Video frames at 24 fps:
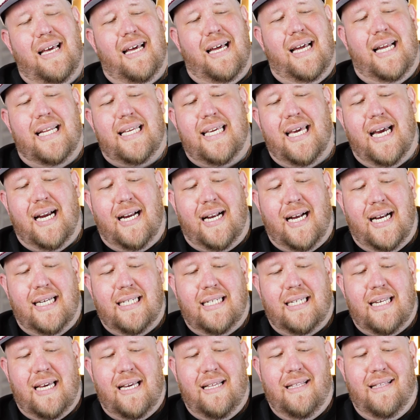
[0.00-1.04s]
And yeah,
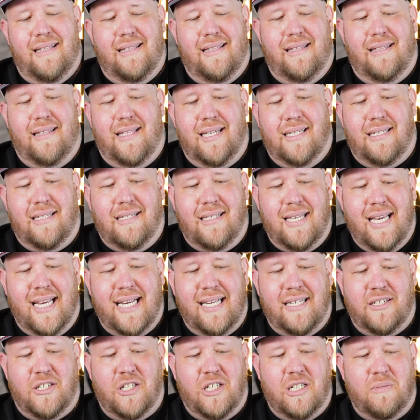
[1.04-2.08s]
guys, this
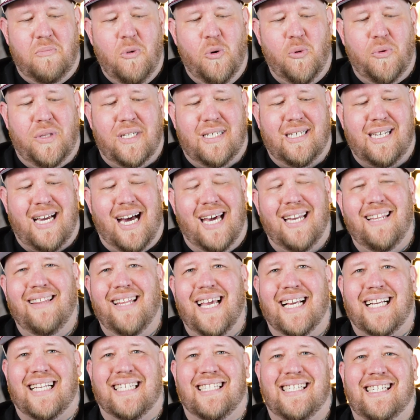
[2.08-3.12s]
thing is smooth. It's kind of
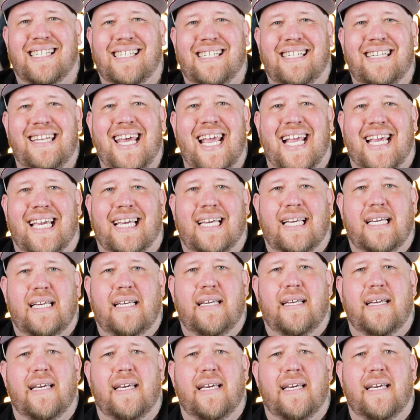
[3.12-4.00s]
like a snake.